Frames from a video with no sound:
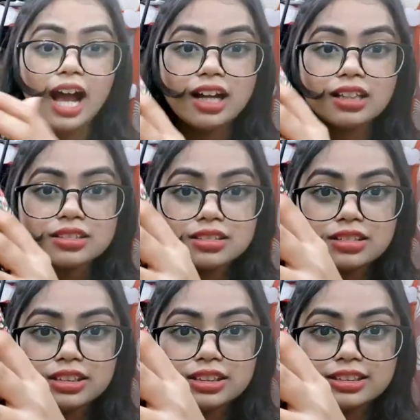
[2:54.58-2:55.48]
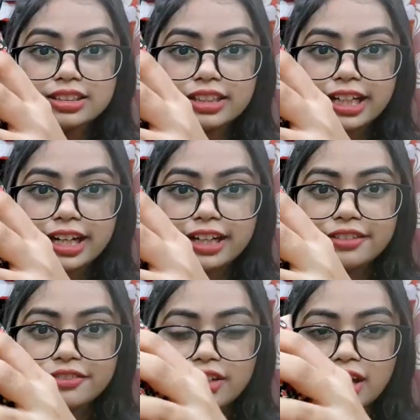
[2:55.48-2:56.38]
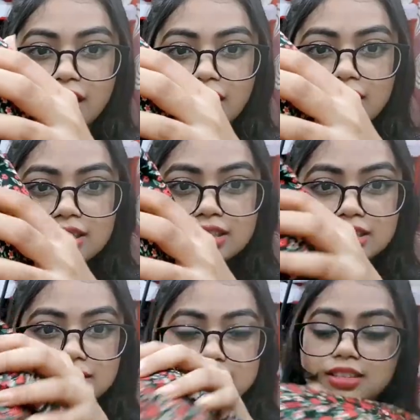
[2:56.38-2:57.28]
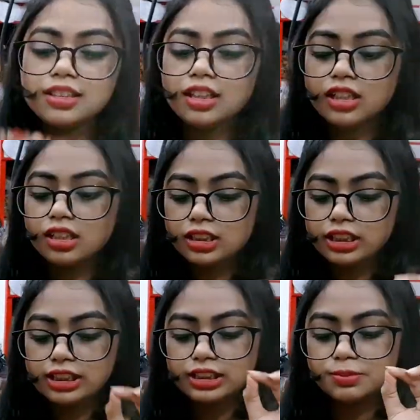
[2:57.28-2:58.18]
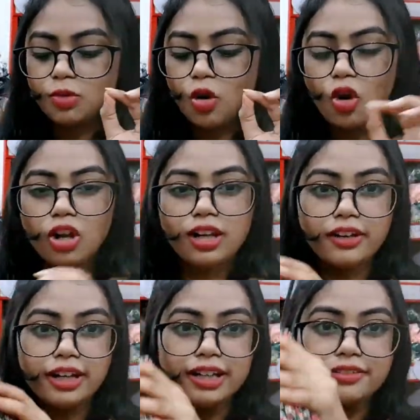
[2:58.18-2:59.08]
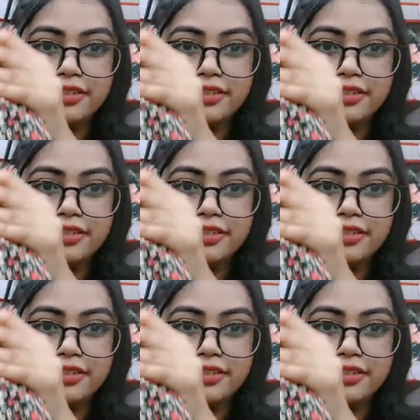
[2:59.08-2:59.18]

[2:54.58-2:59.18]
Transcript: has these red flowers, these small red